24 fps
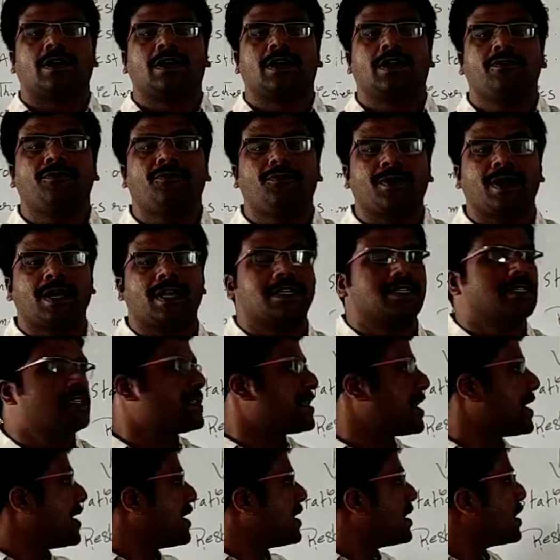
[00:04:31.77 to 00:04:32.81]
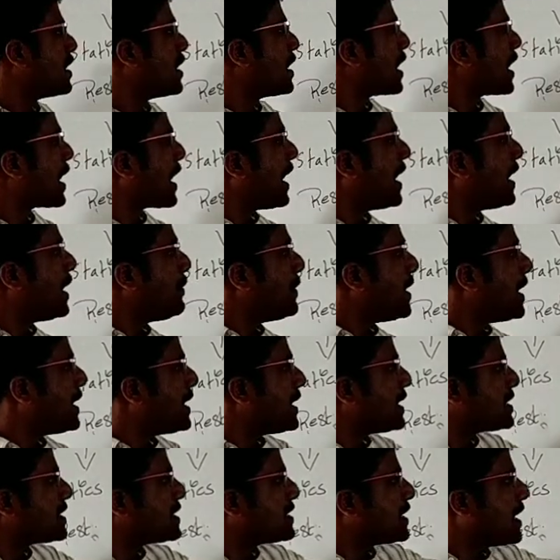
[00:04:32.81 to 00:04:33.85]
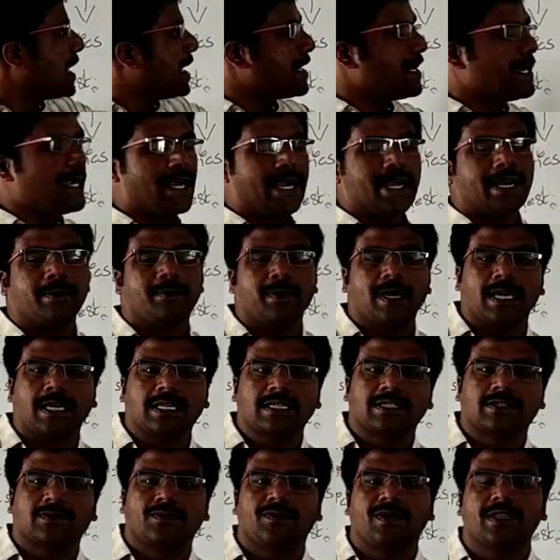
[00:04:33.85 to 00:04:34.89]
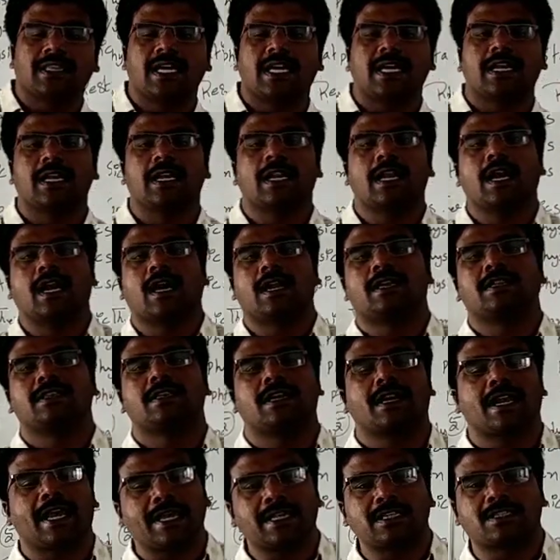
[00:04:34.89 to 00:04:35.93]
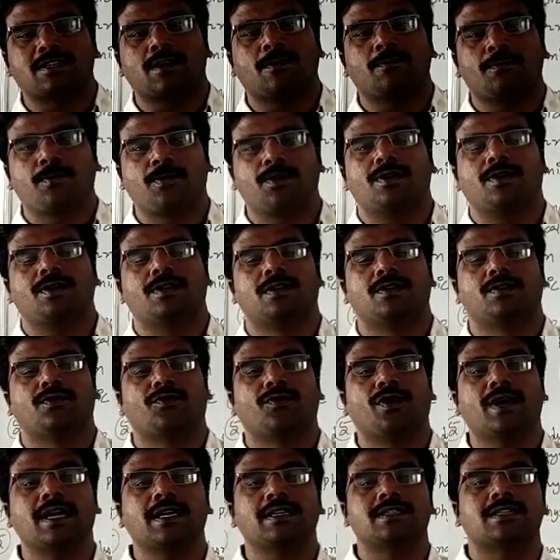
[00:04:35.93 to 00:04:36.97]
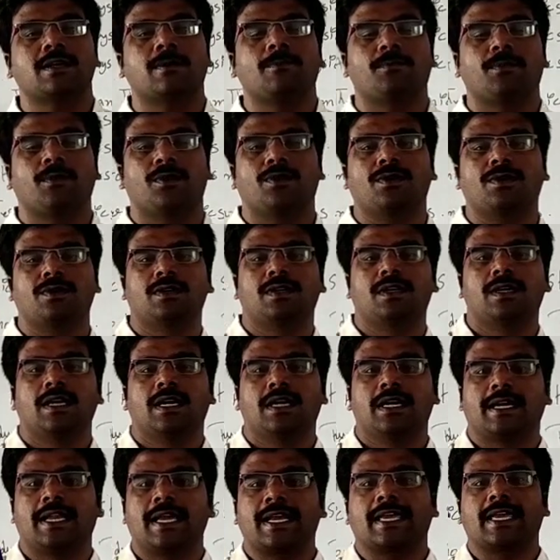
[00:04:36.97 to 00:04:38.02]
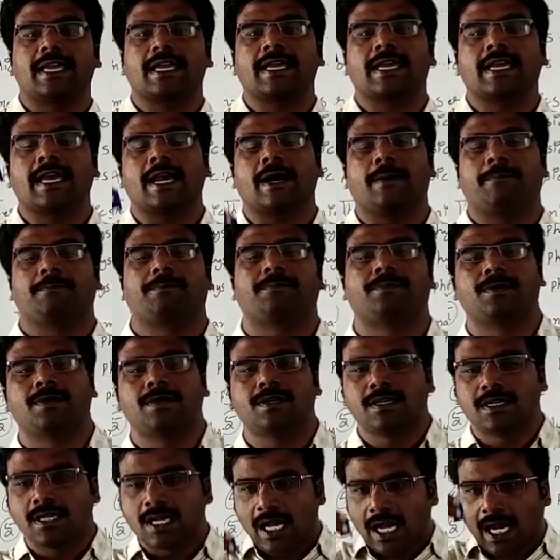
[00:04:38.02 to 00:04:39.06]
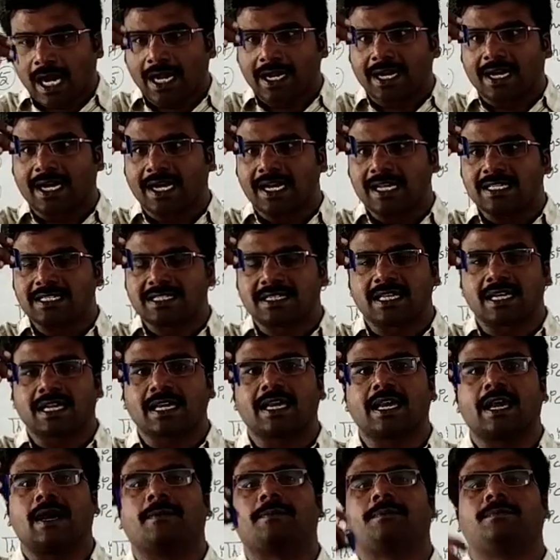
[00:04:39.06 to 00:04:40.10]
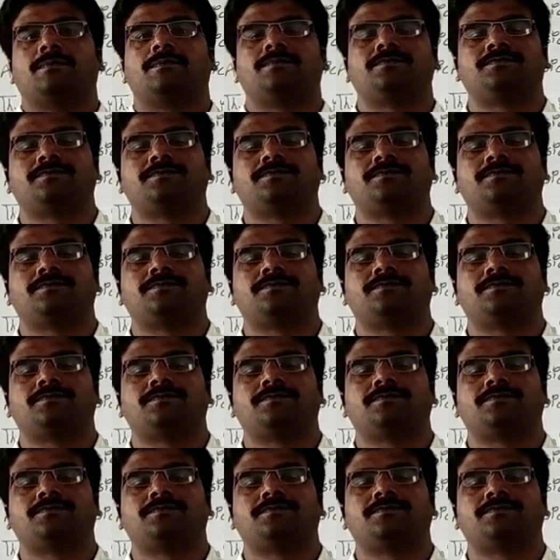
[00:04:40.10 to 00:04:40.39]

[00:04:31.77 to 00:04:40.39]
differentiate kinematics and dynamics within another example. For example, take a cap and release the cap.